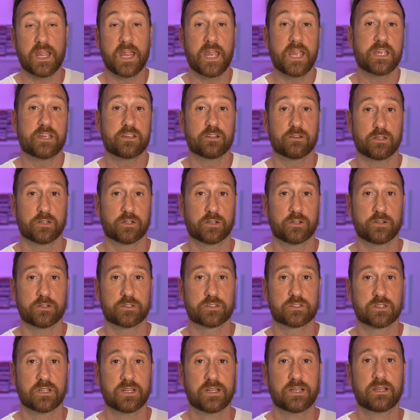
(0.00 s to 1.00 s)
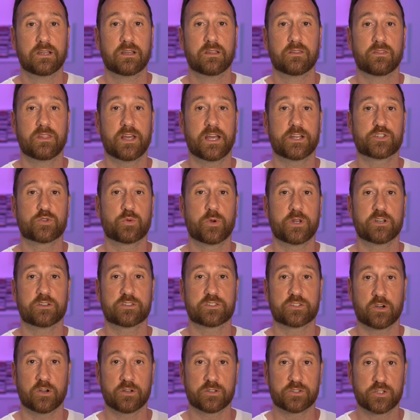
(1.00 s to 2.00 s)
eight kilohertz, that tweeter
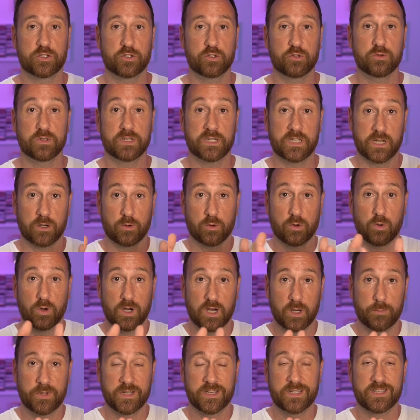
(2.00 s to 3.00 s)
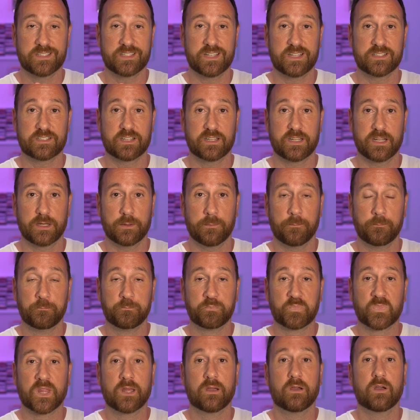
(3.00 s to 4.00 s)
starts to narrow up in intensity.
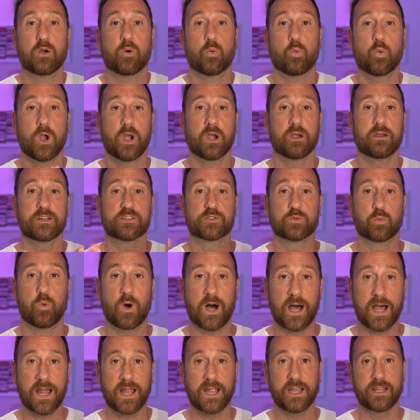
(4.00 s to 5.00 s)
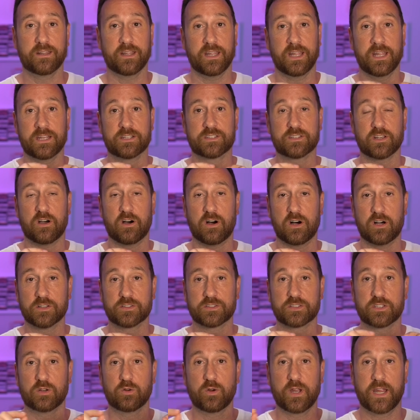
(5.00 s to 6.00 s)
Where it's wide, it's
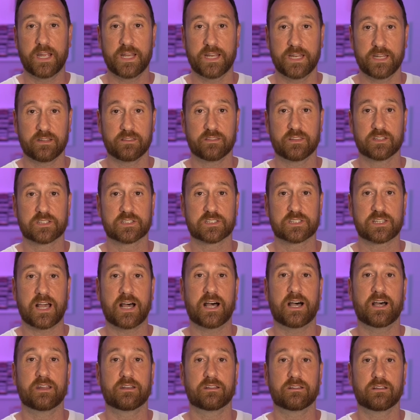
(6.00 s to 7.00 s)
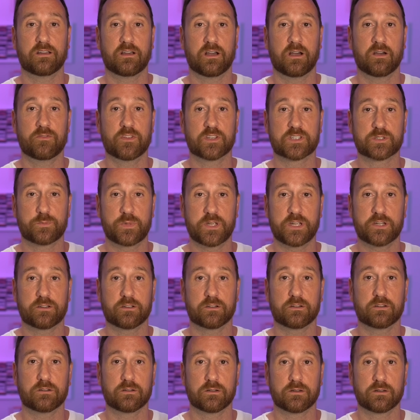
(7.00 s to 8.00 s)
also hitting the side of the
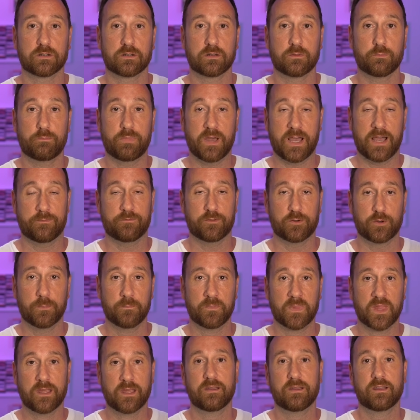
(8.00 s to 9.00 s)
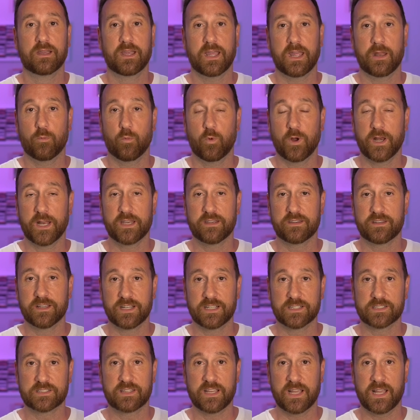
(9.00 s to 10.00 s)
speaker baffle. And when it
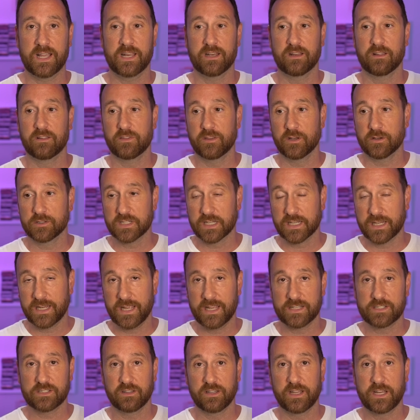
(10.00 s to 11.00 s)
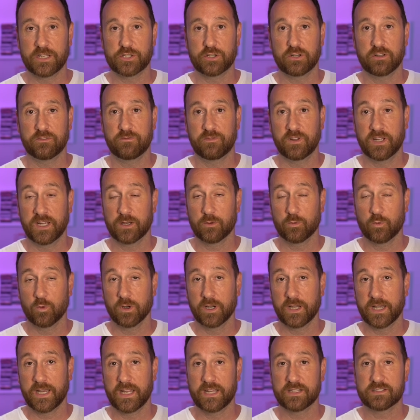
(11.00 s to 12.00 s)
does that, there's a cancellation effect where
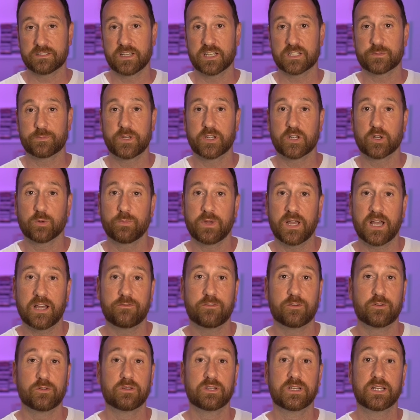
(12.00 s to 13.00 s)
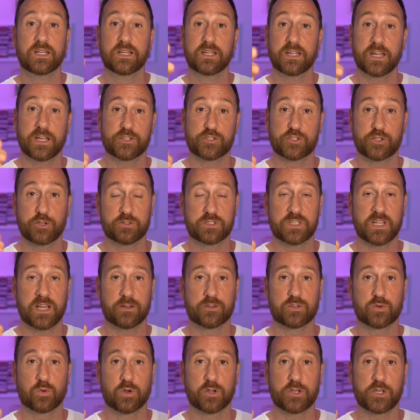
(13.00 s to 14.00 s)
it hits that speaker baffle and shoots
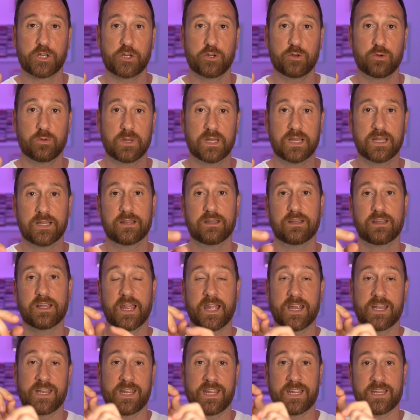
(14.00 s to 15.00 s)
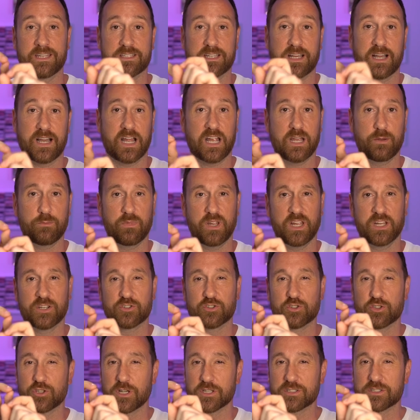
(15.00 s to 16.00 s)
out toward you. And in time, it's
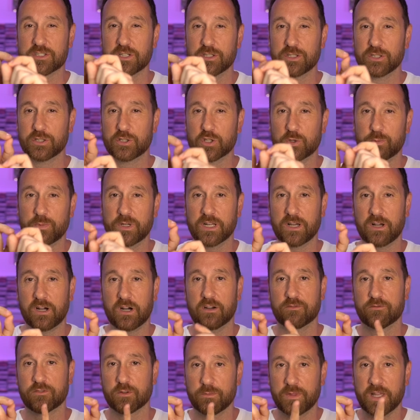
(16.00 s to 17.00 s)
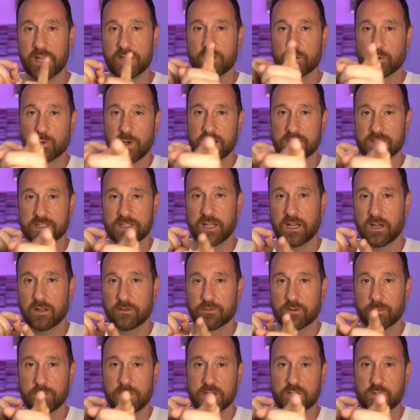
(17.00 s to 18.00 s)
just a little bit off from that direct sound
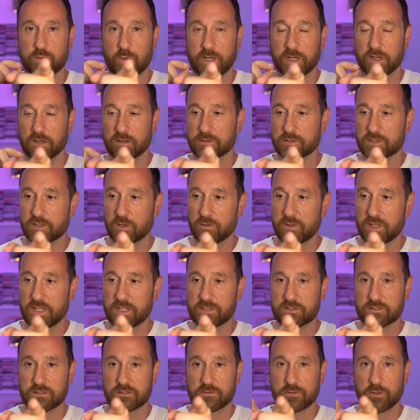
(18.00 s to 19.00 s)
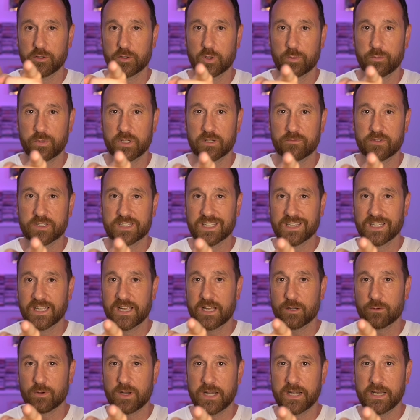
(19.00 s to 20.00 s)
from that tweeter. So this little bit of a
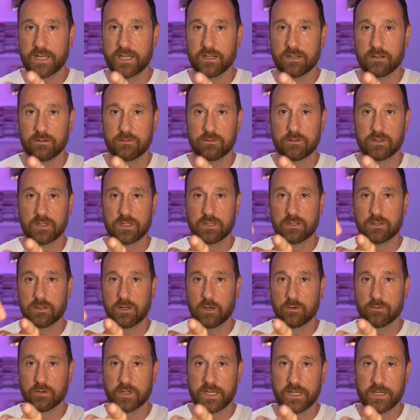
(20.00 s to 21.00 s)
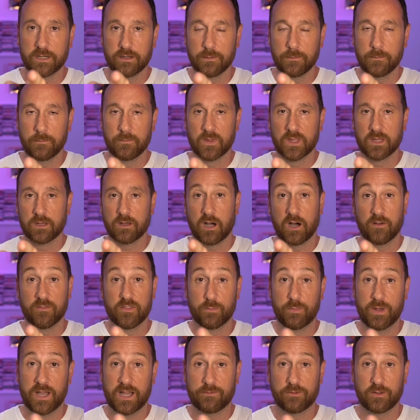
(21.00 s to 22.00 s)
delay right here, over here, off the
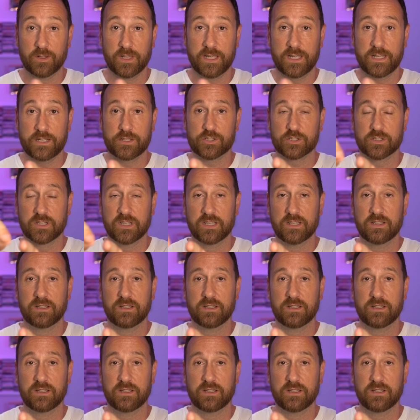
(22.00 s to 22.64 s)
baffle edge,